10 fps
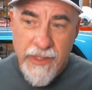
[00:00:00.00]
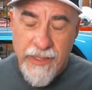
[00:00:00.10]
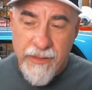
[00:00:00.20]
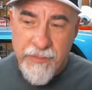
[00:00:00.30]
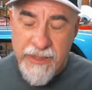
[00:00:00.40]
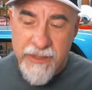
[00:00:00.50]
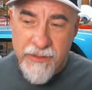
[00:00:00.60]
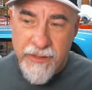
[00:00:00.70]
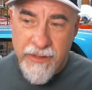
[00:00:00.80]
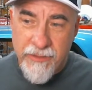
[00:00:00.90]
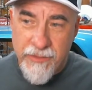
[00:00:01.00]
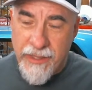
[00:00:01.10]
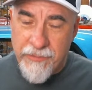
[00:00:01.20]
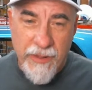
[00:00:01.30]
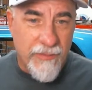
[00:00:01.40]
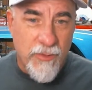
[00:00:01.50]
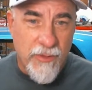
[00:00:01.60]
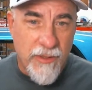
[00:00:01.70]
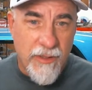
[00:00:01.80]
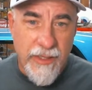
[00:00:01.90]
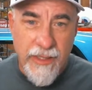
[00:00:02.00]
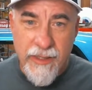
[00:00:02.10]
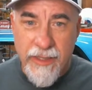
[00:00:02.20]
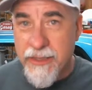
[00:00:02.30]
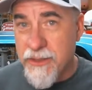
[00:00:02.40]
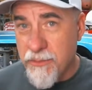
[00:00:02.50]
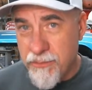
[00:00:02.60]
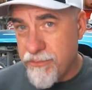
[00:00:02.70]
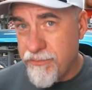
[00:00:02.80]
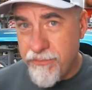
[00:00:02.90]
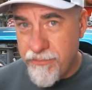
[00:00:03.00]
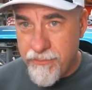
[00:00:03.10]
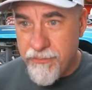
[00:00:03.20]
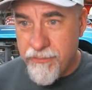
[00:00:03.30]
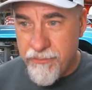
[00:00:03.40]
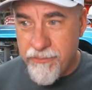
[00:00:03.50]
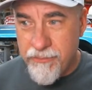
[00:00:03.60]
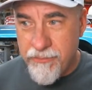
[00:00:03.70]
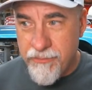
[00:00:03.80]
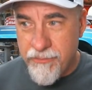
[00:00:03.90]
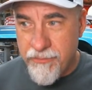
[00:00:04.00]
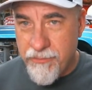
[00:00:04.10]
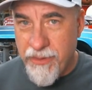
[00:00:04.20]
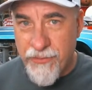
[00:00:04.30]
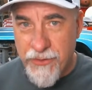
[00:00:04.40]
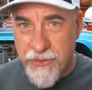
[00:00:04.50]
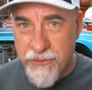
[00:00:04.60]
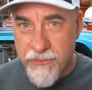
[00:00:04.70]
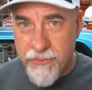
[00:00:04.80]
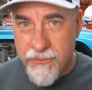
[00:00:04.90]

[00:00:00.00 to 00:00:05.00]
and basically we ate popcorn, and I had some beverages.